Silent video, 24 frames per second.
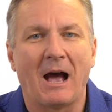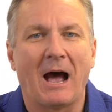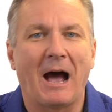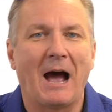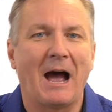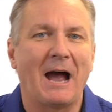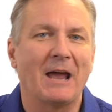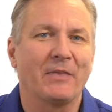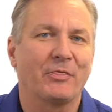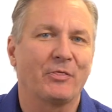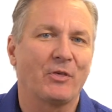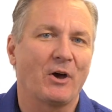
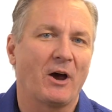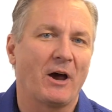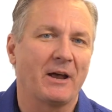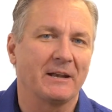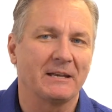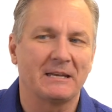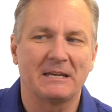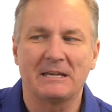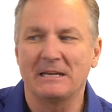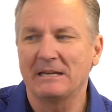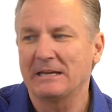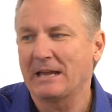I
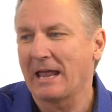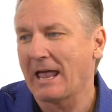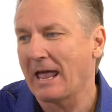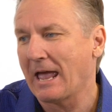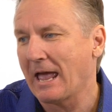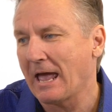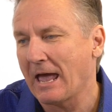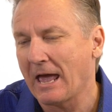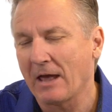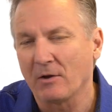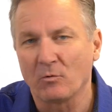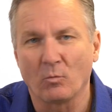thought he
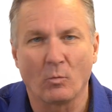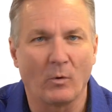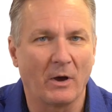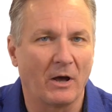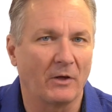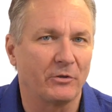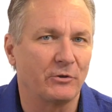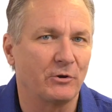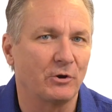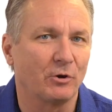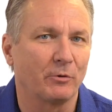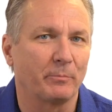had
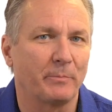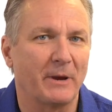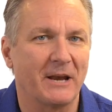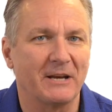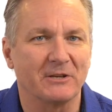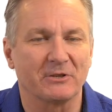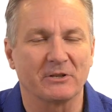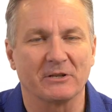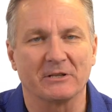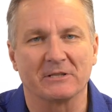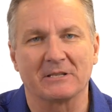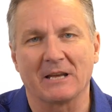wealthier
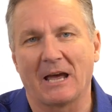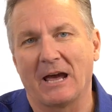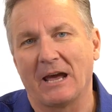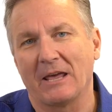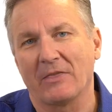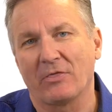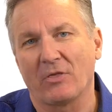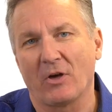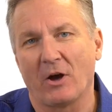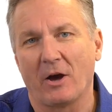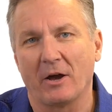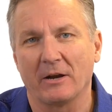patients.
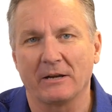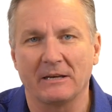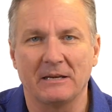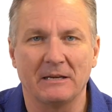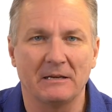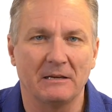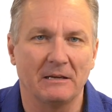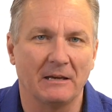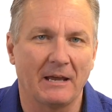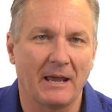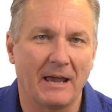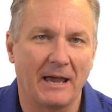I thought
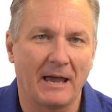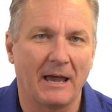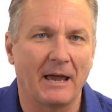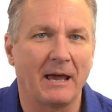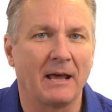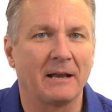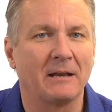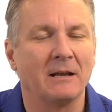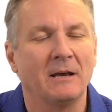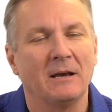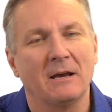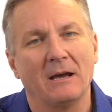he
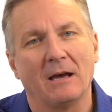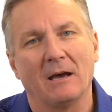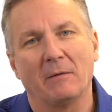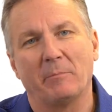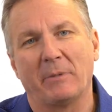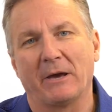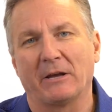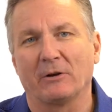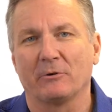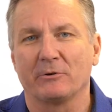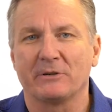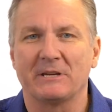had a
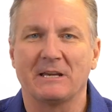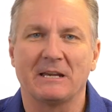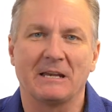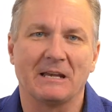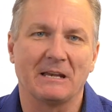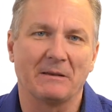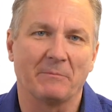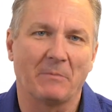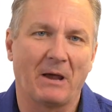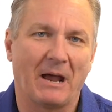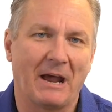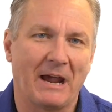better
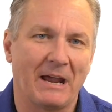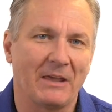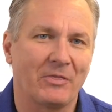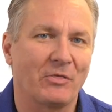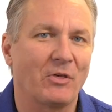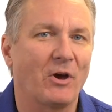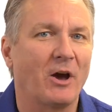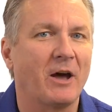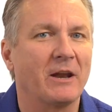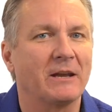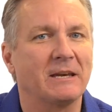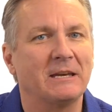team. I
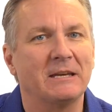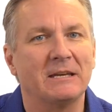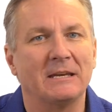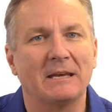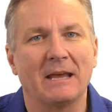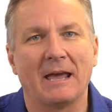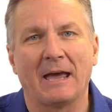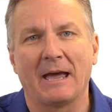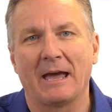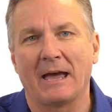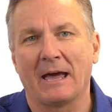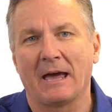thought he
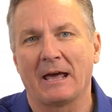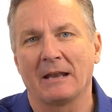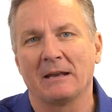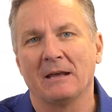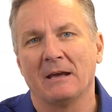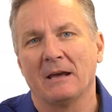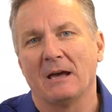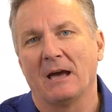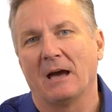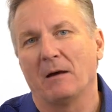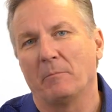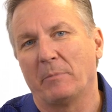had
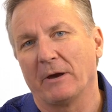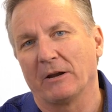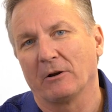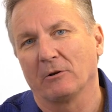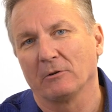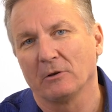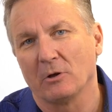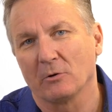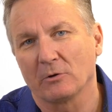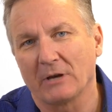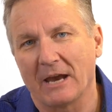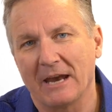a
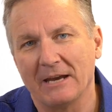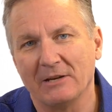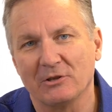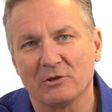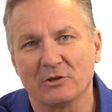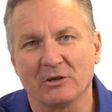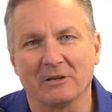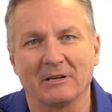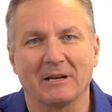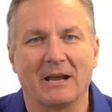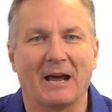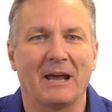better
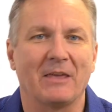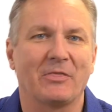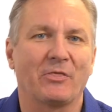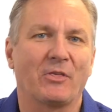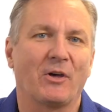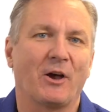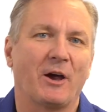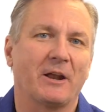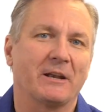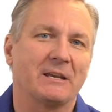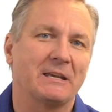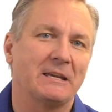location. I
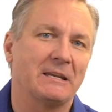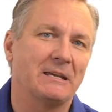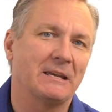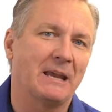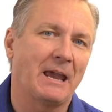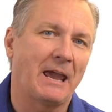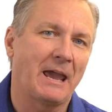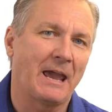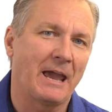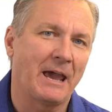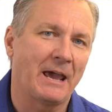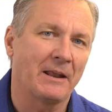thought he
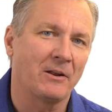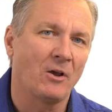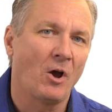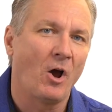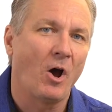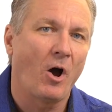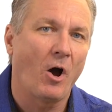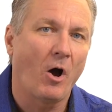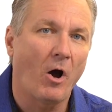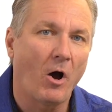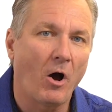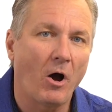had
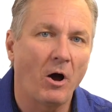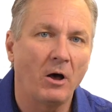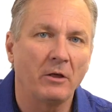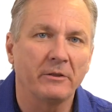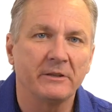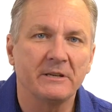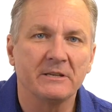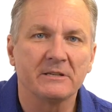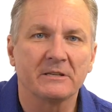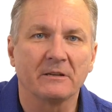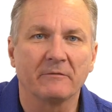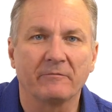all
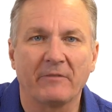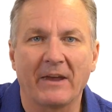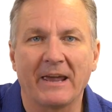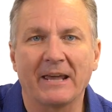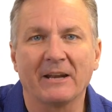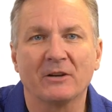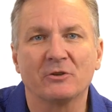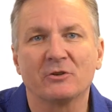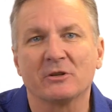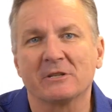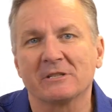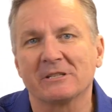these
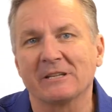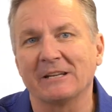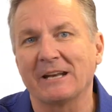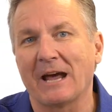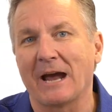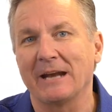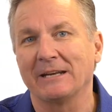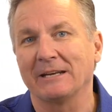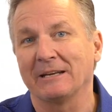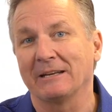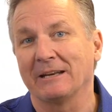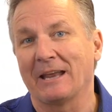advantages that
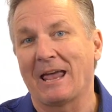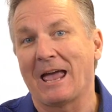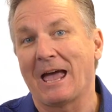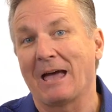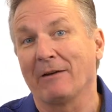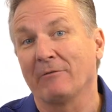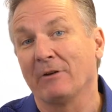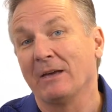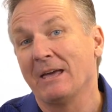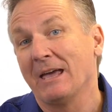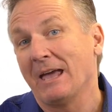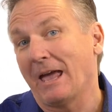I didn't
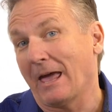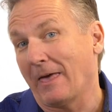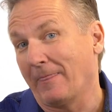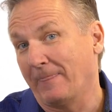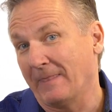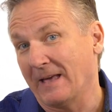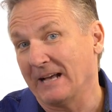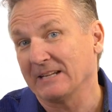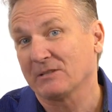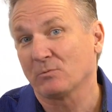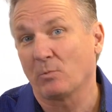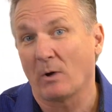have,
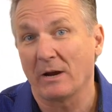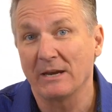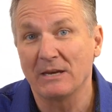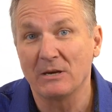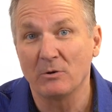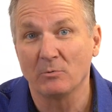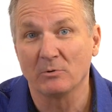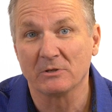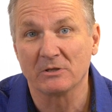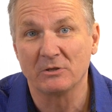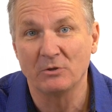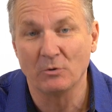and that's why
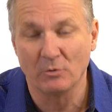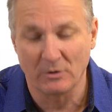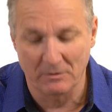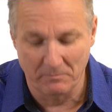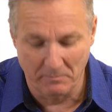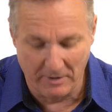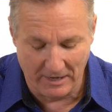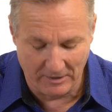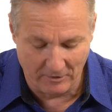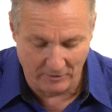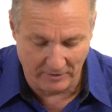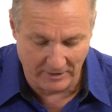he was doing
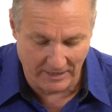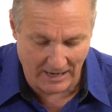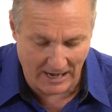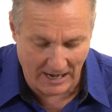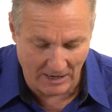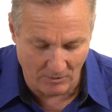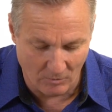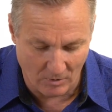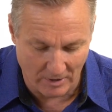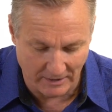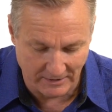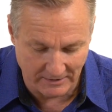better than
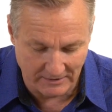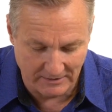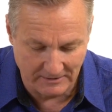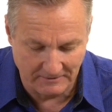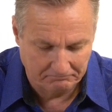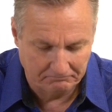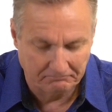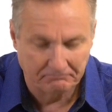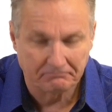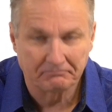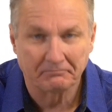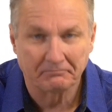I was.